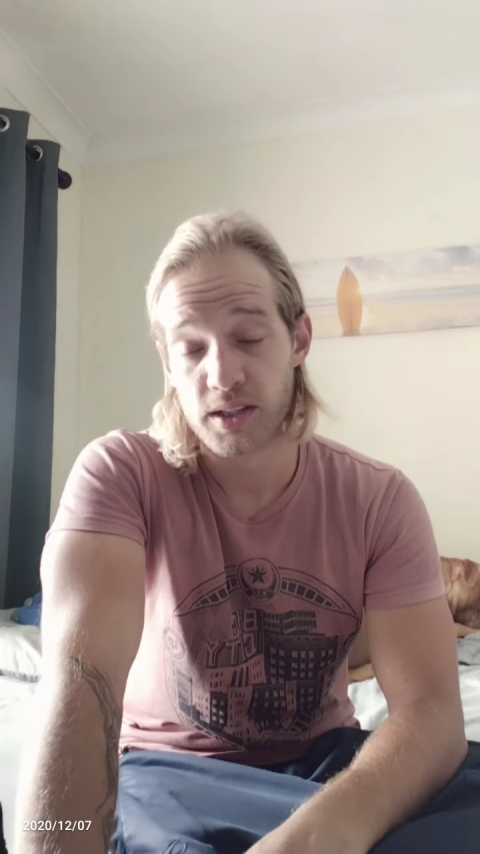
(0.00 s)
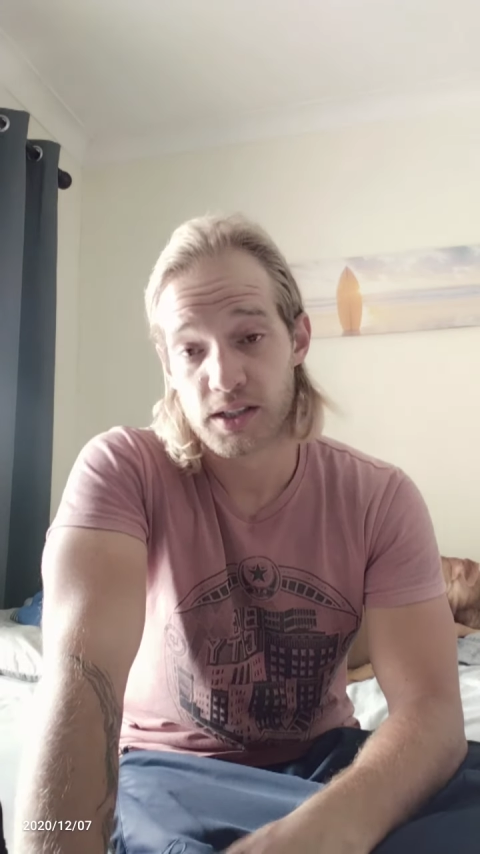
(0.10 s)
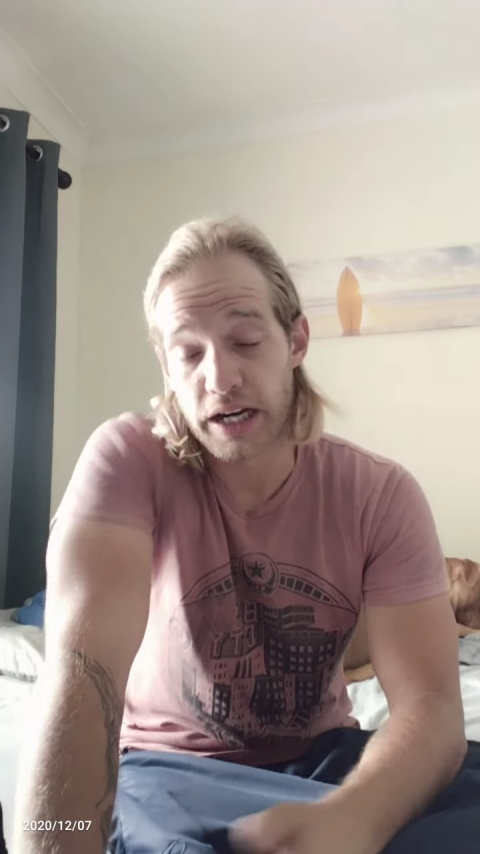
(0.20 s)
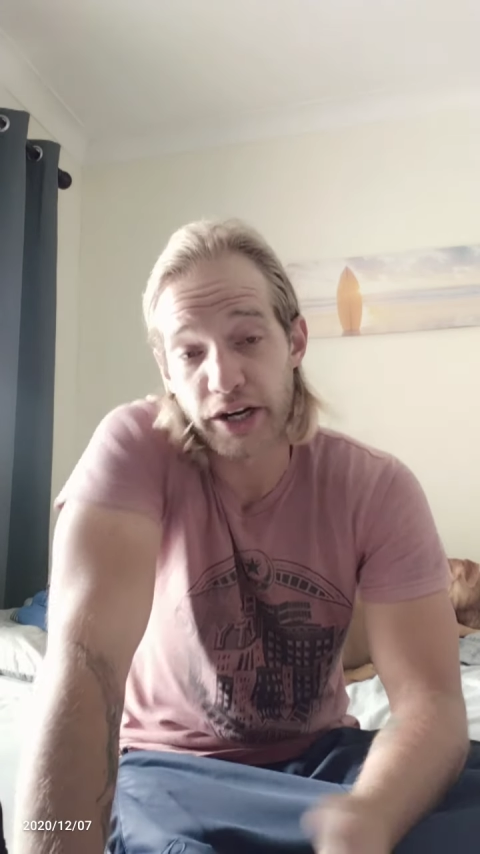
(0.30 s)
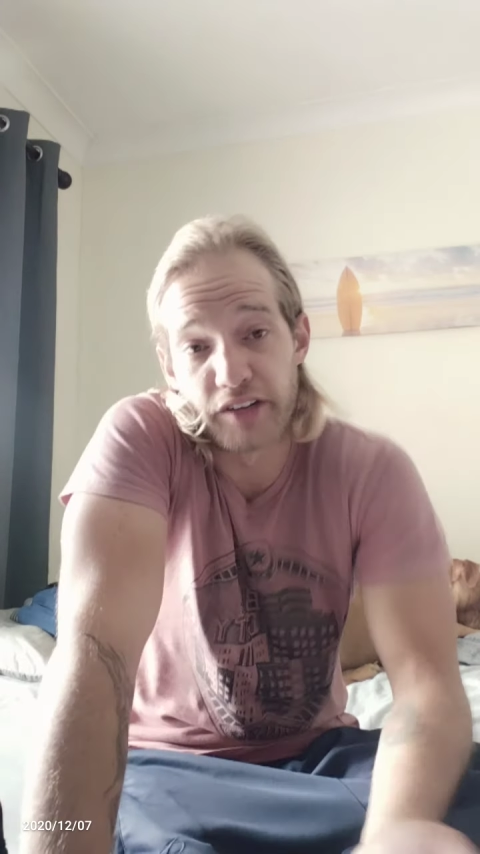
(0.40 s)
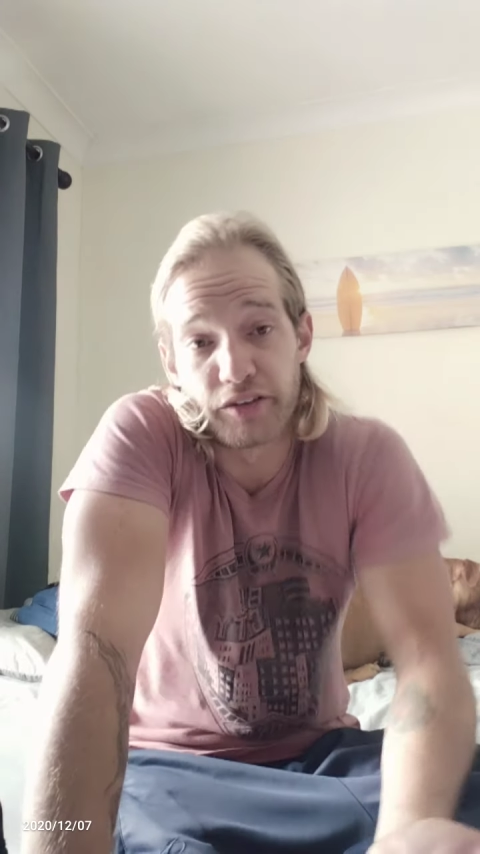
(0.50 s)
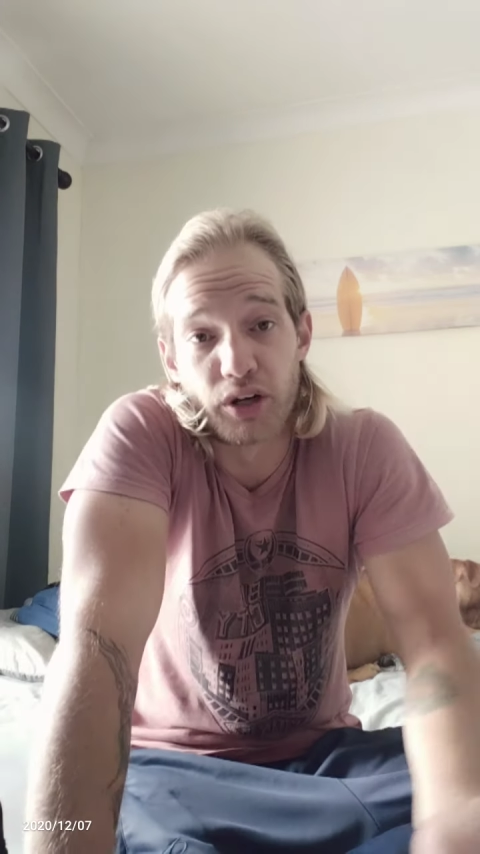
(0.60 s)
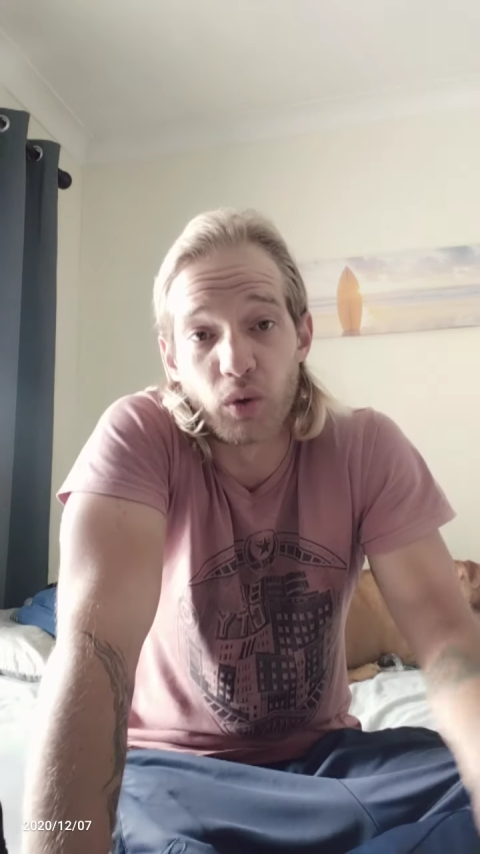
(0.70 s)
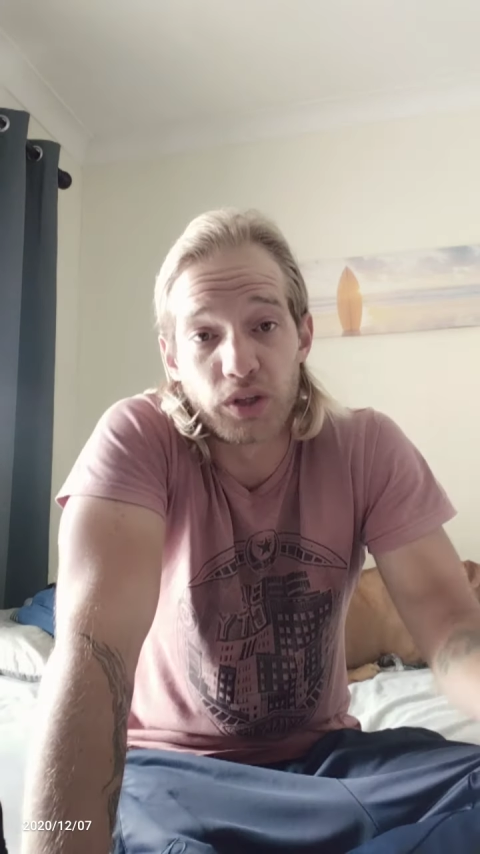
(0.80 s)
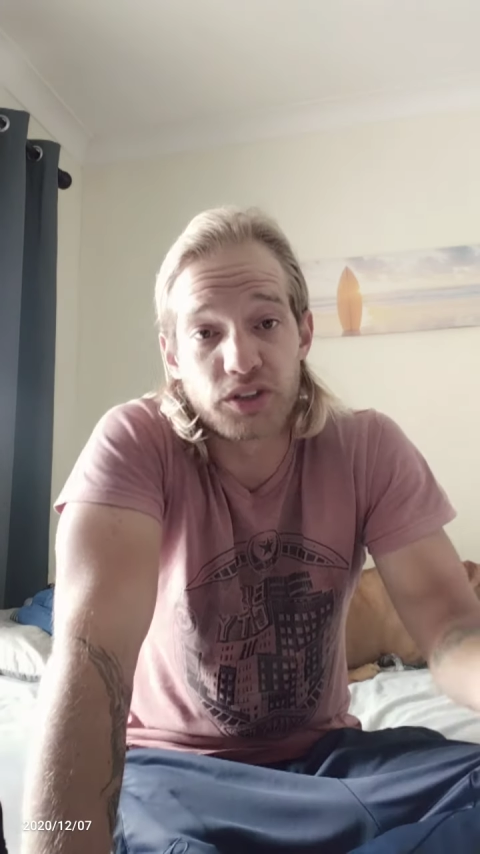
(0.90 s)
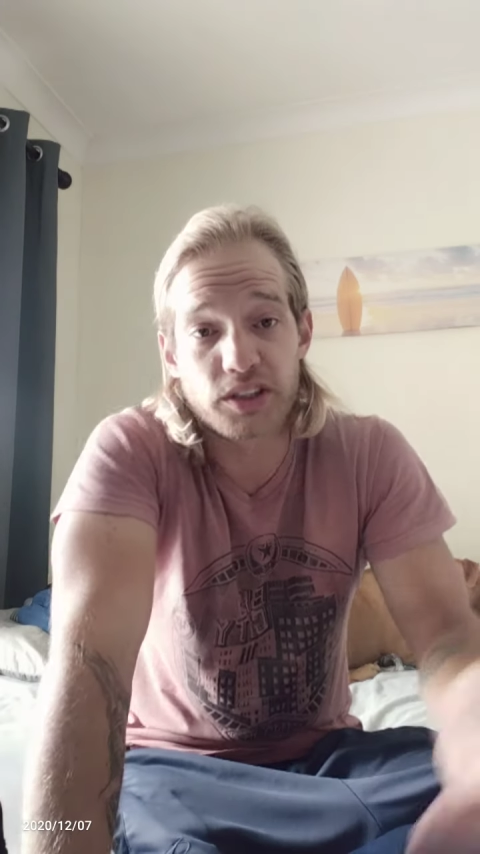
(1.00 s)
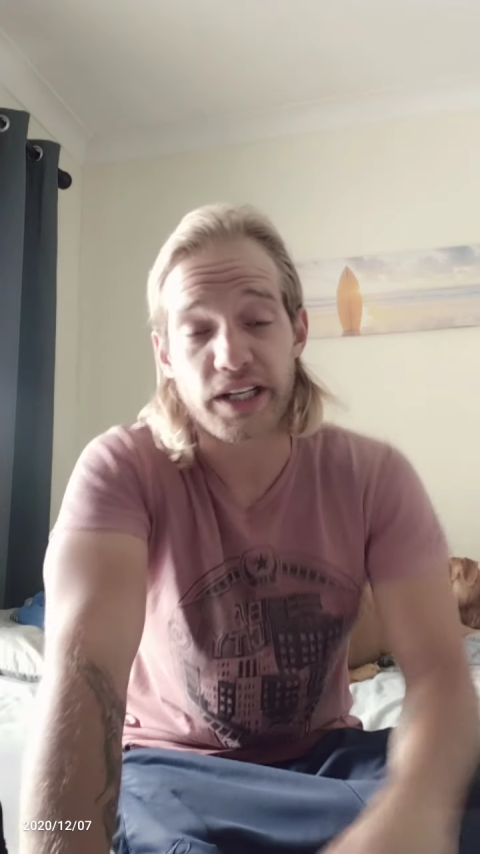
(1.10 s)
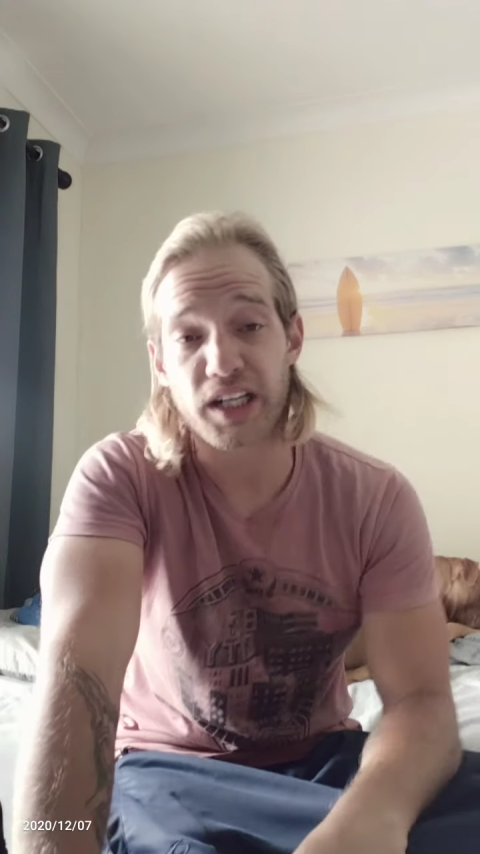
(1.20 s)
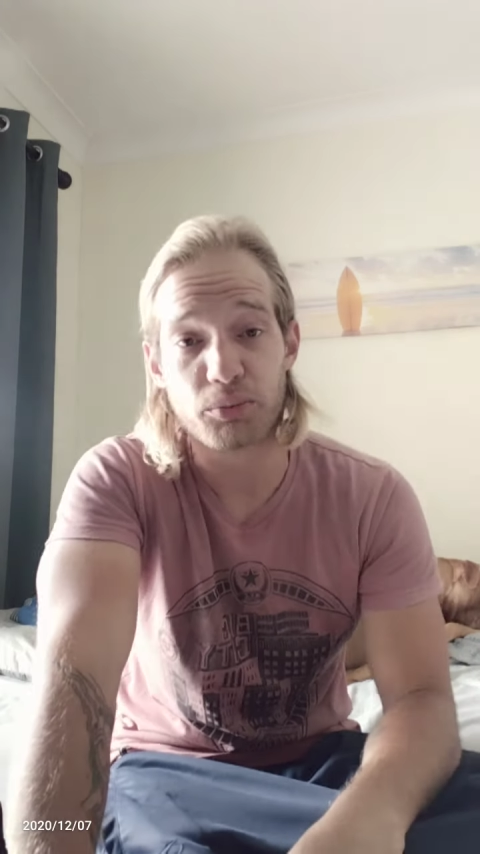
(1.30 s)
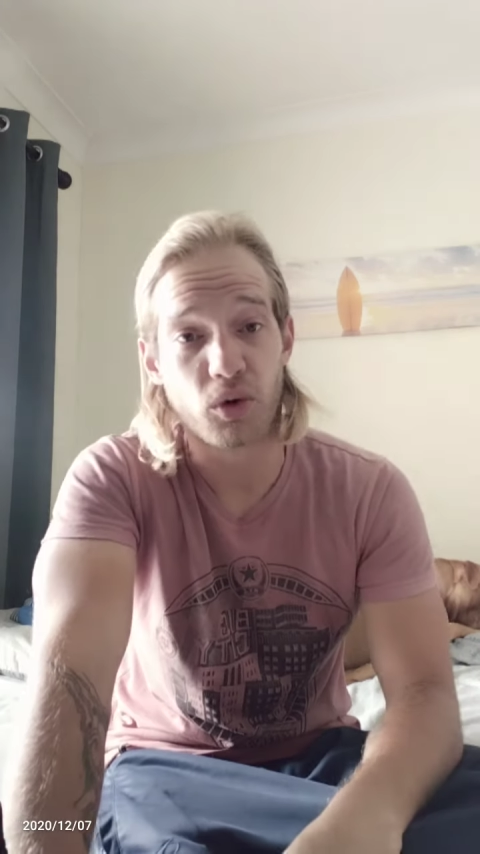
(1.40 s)
I don't even know what to say
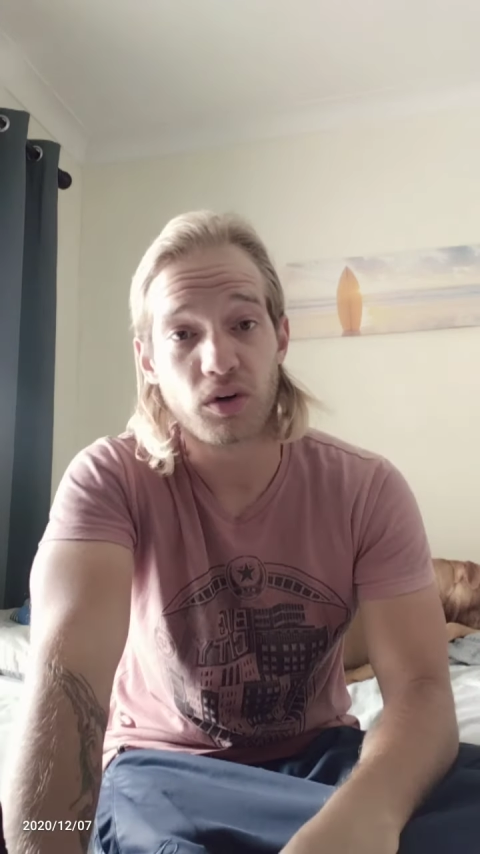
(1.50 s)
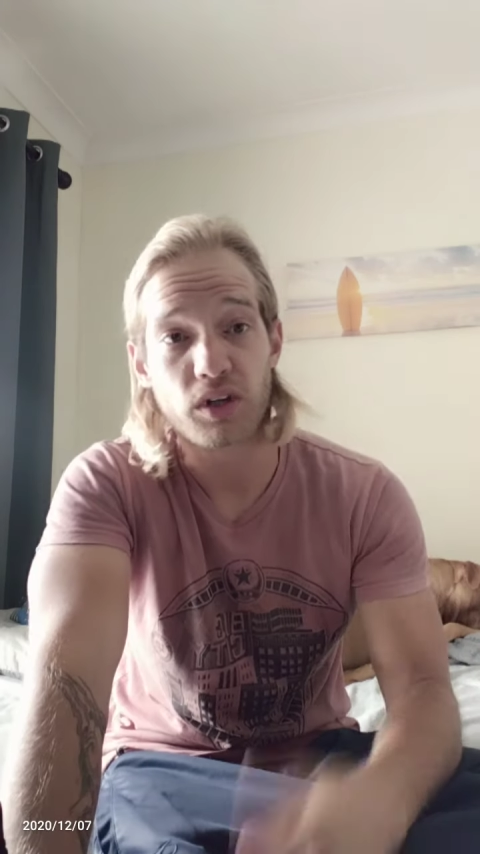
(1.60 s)
anymore.